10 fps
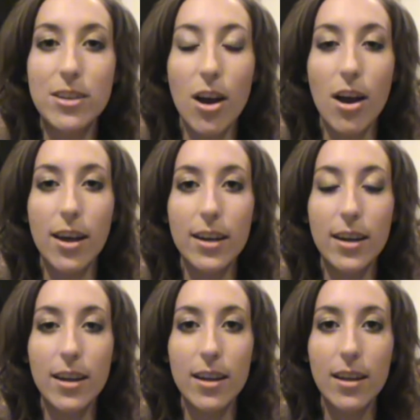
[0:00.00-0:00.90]

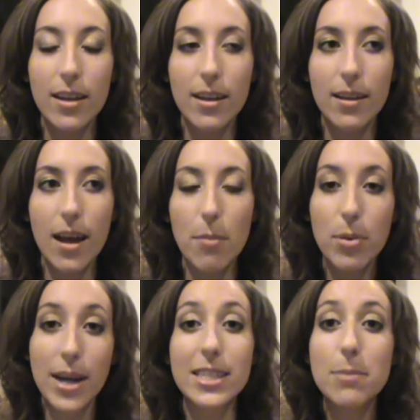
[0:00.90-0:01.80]
on a
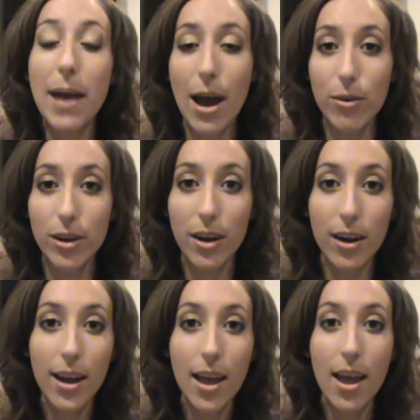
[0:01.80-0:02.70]
pressed
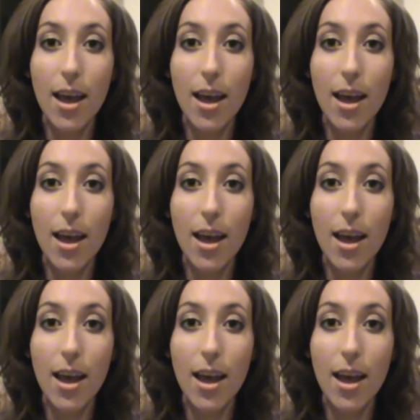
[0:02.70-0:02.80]
powder